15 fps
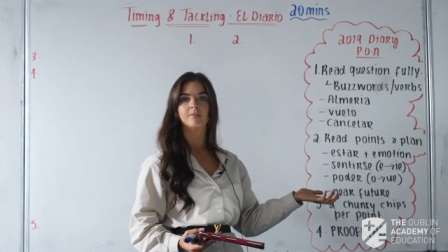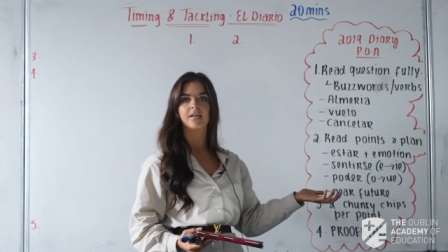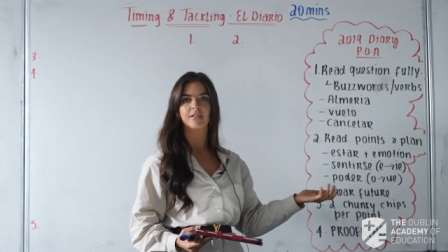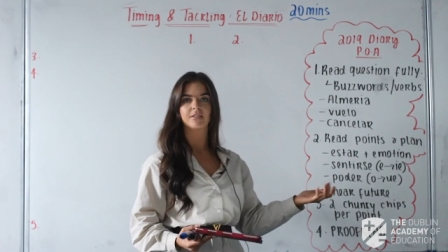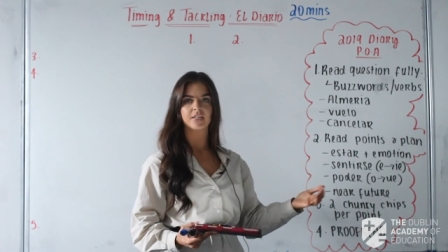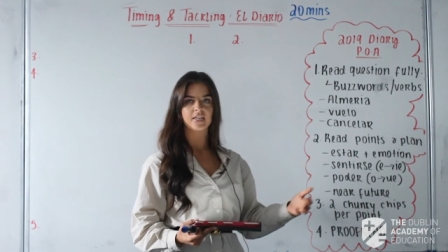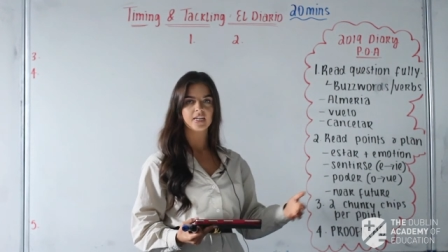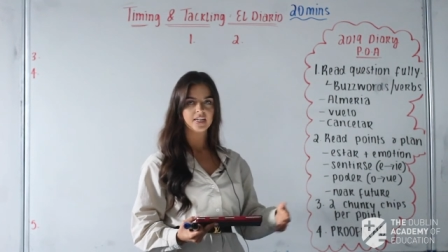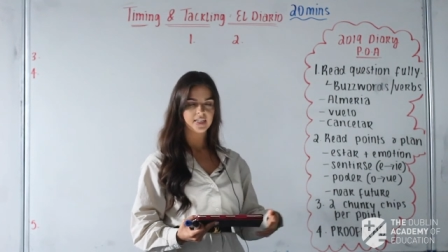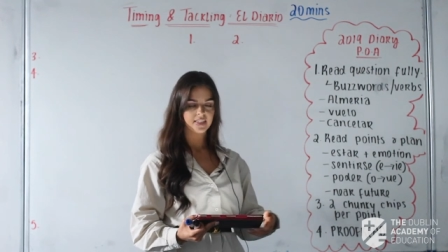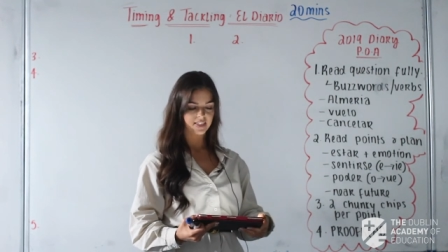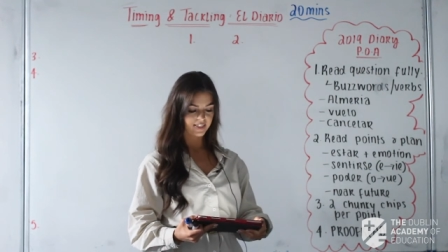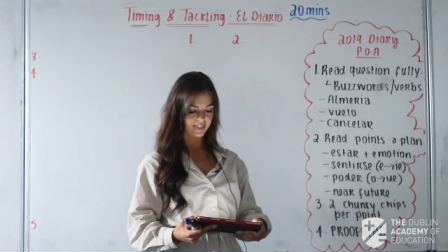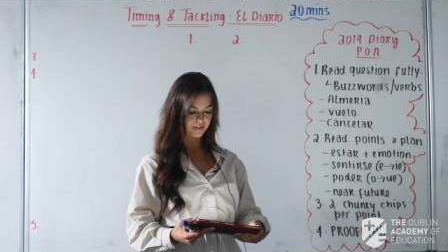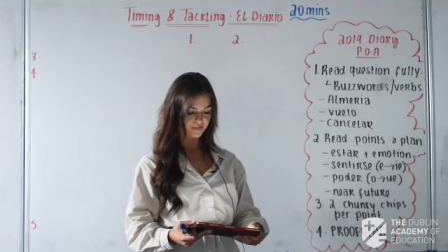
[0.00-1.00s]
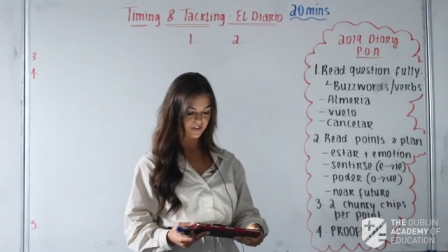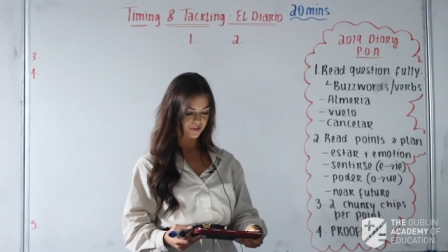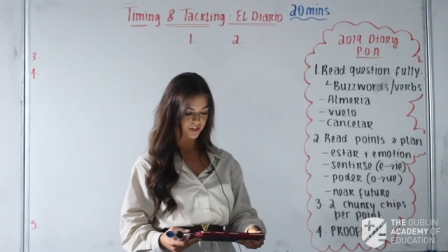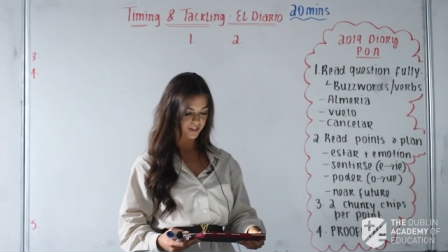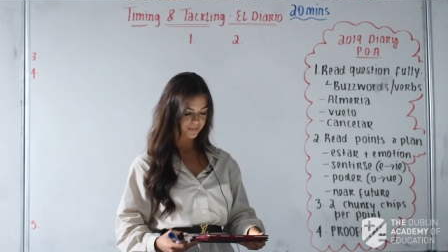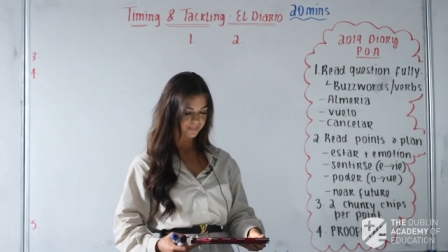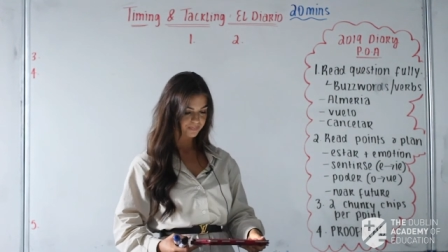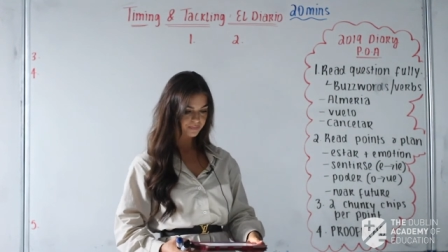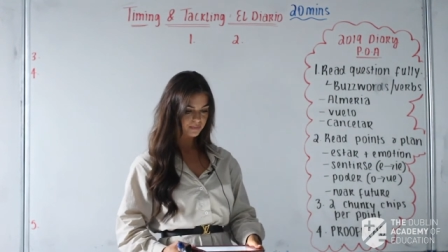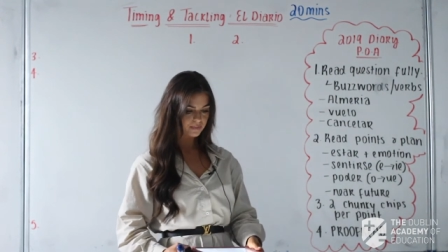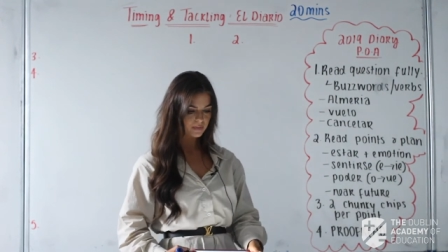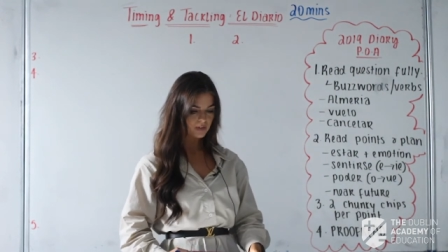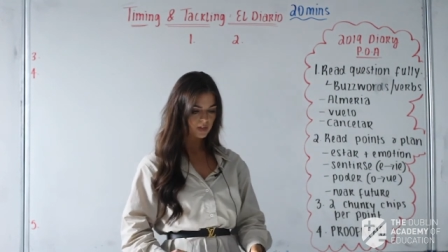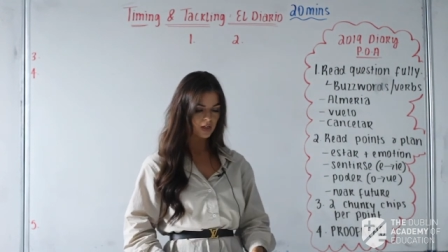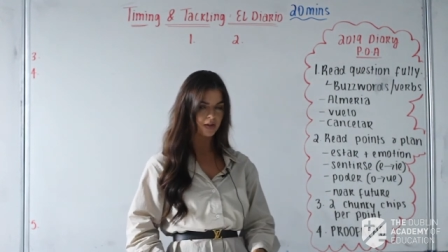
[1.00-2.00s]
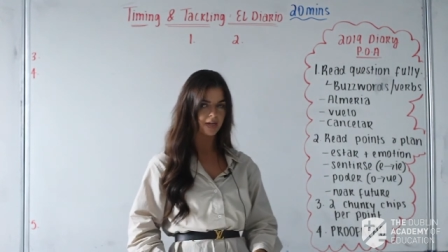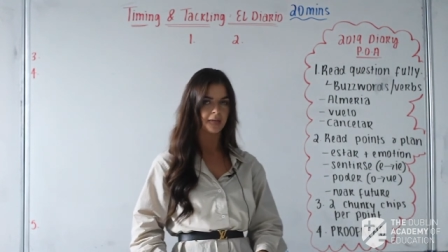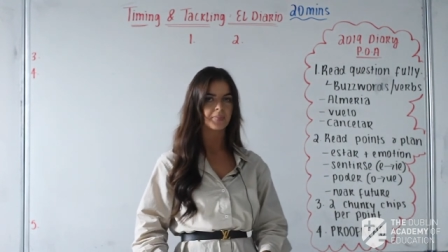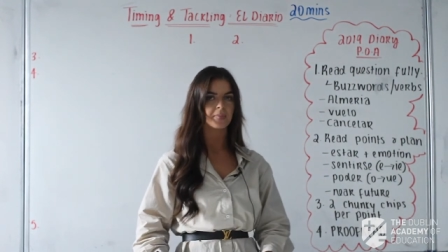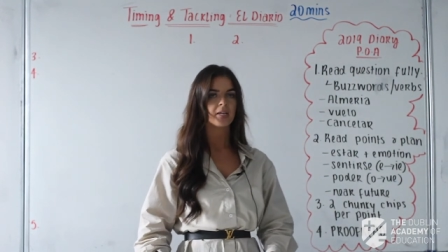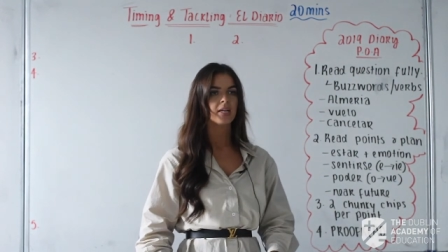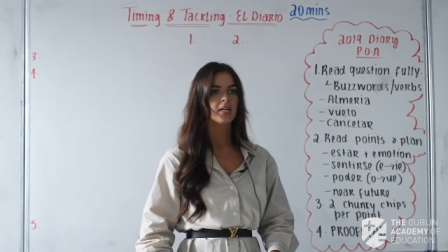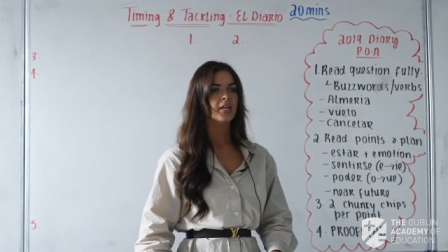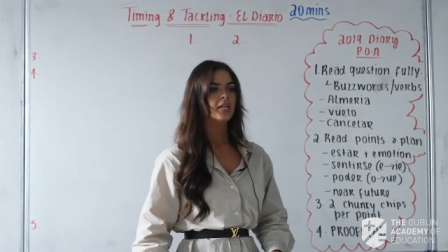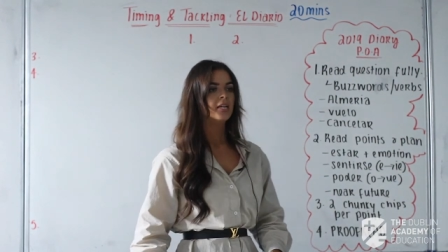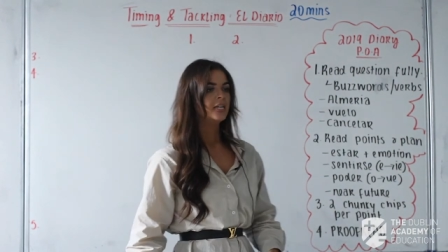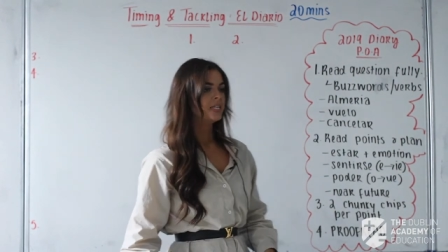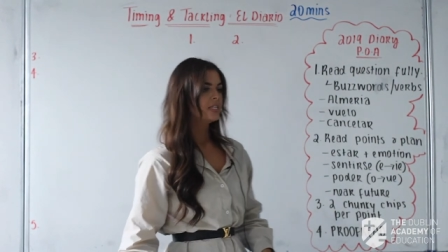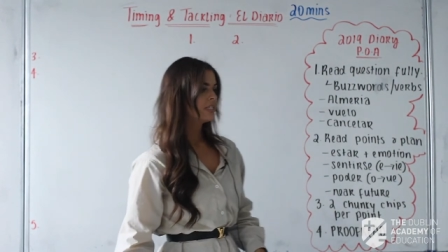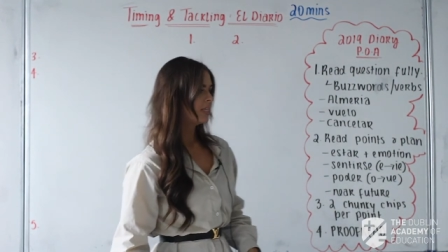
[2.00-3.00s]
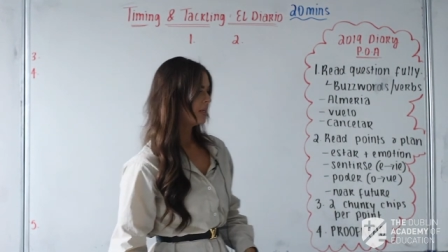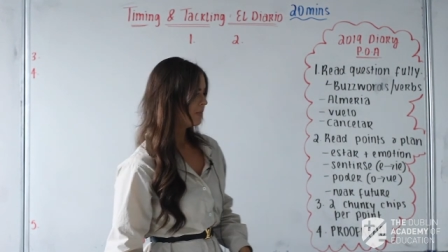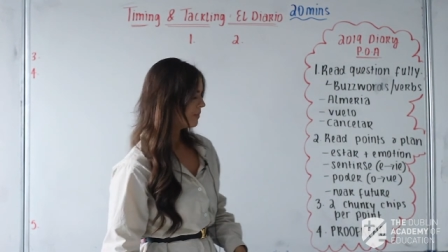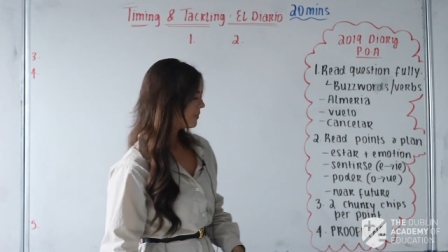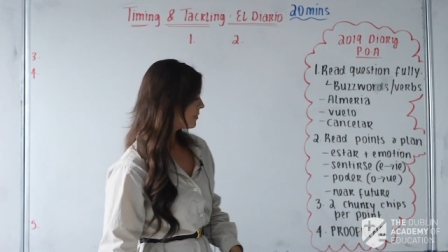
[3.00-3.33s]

about the near future. Okay, so